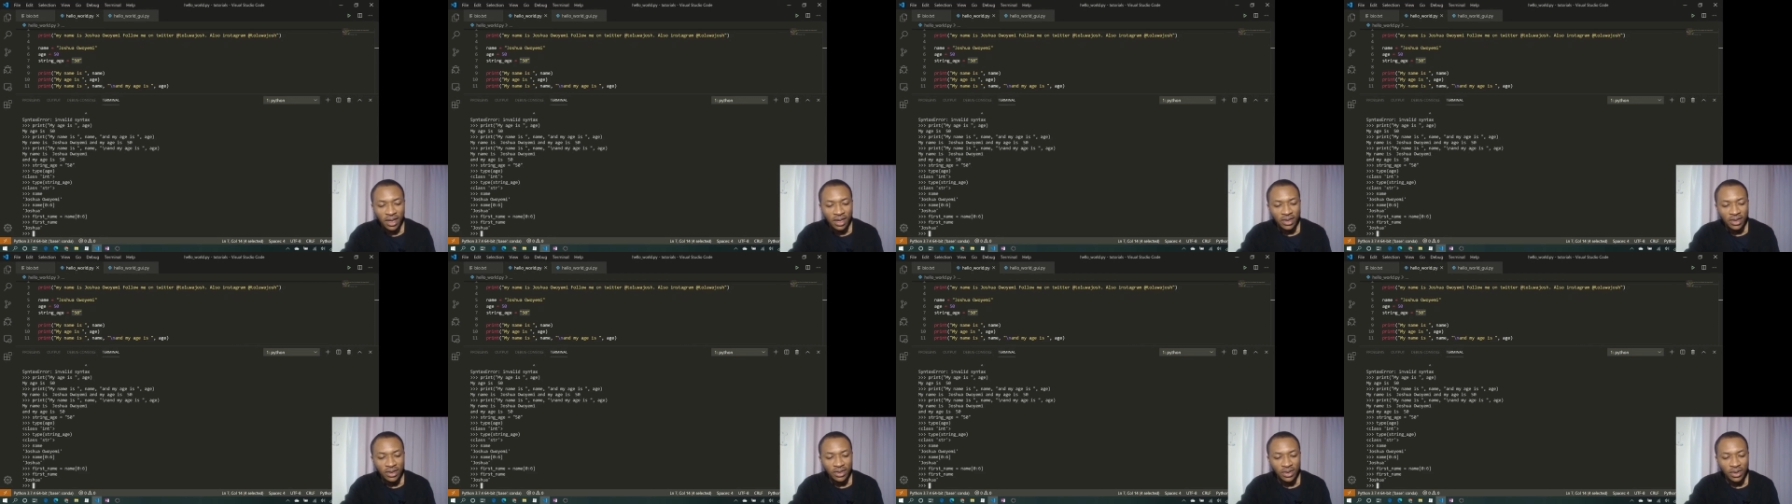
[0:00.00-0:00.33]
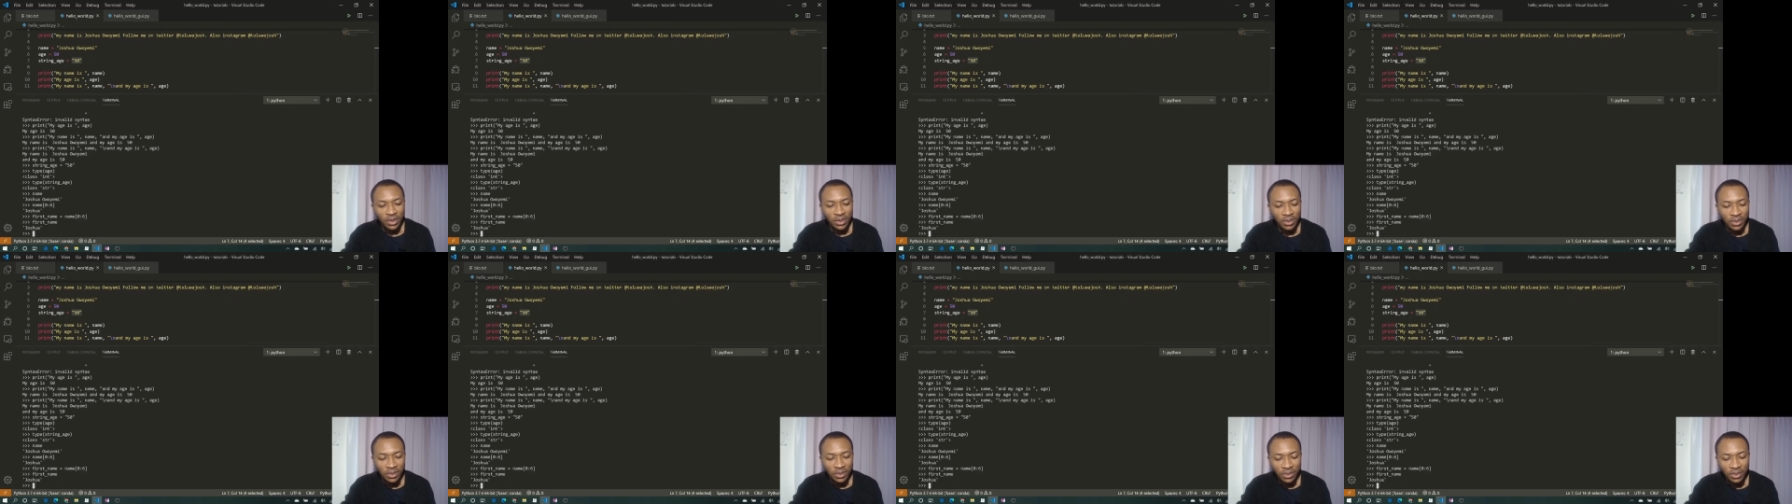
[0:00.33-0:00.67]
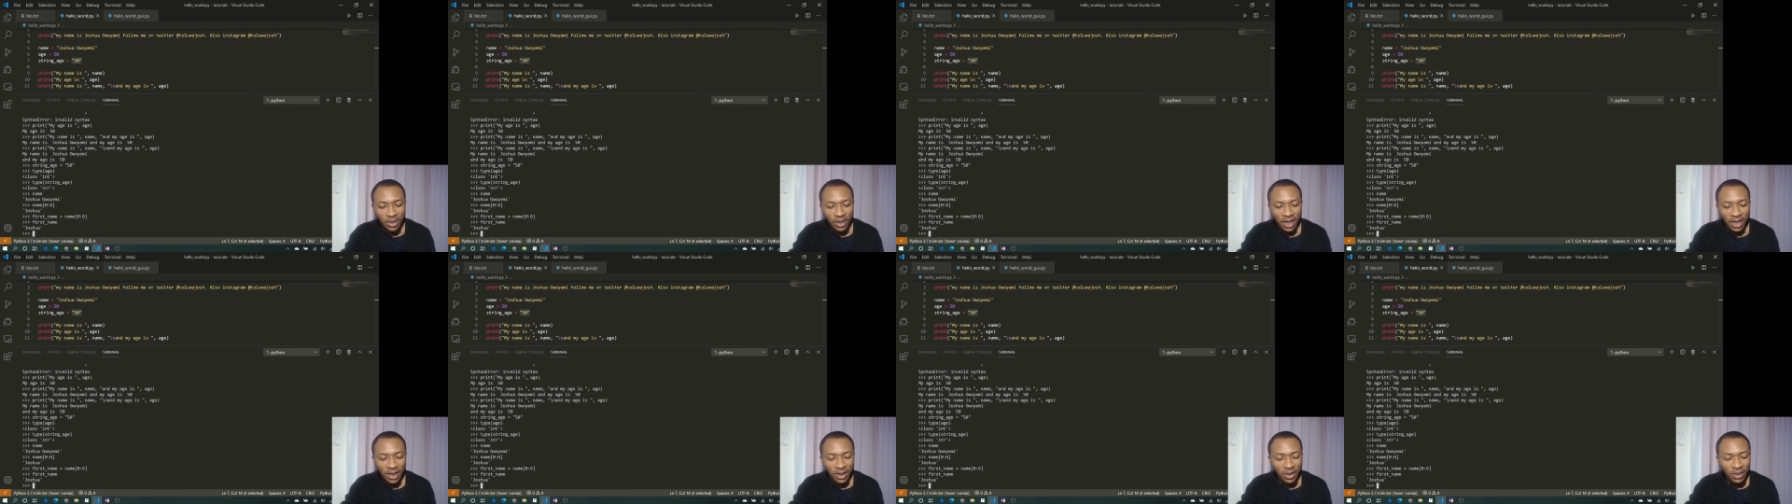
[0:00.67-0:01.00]
So
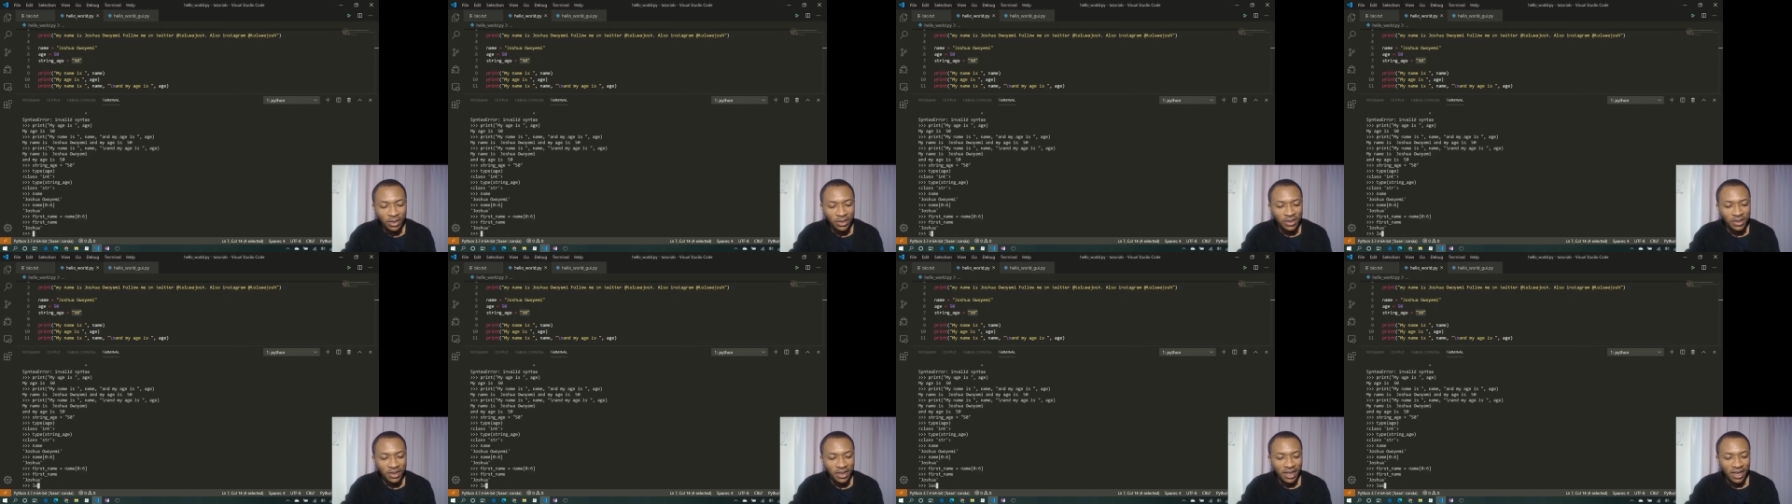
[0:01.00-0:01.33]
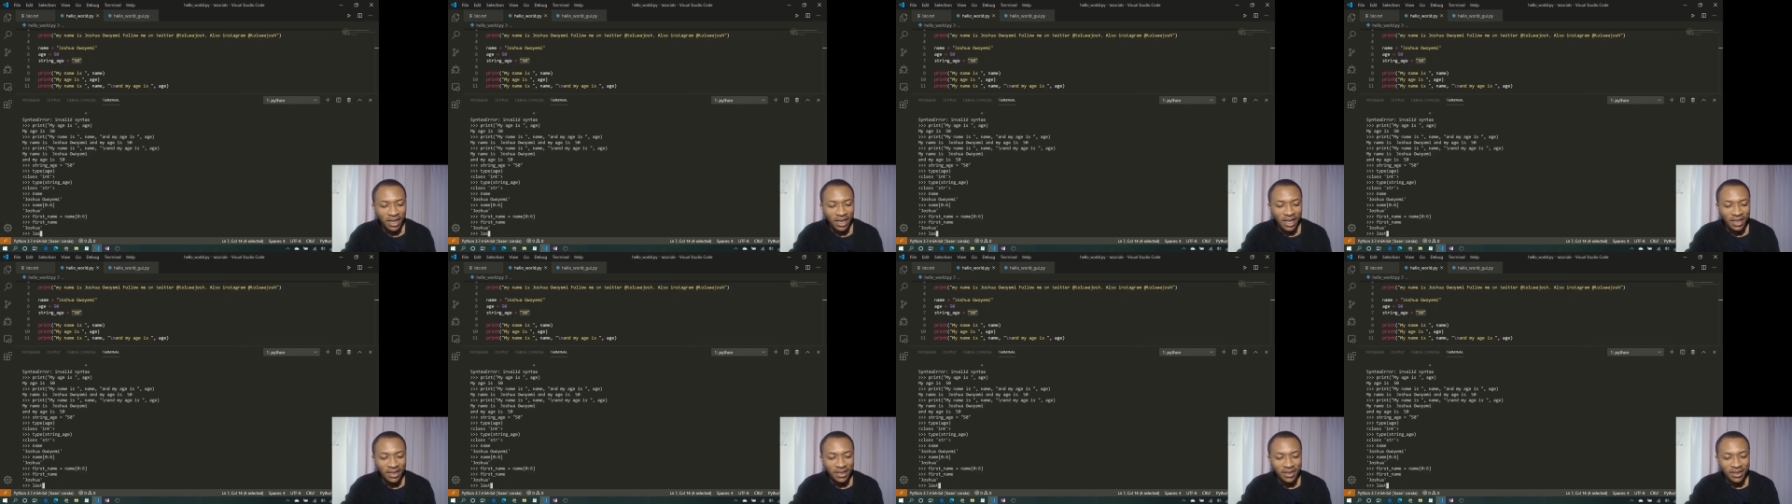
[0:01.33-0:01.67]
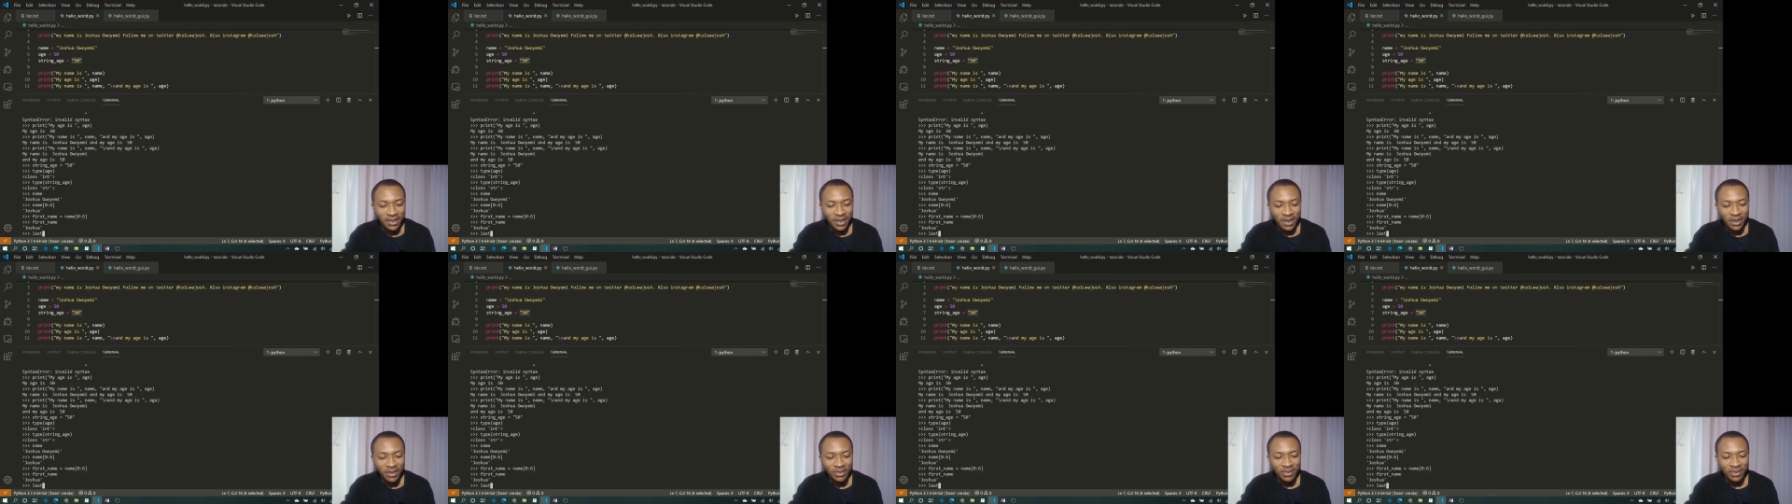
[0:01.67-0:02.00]
we can also say last
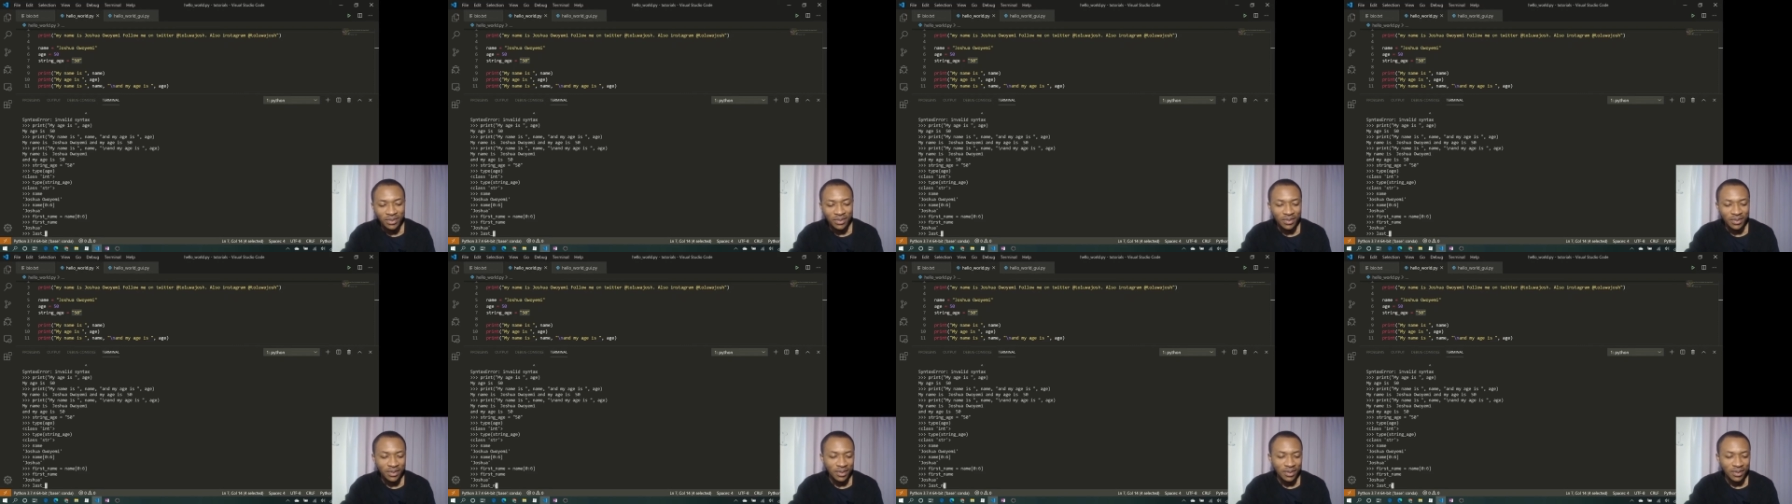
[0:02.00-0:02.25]
name.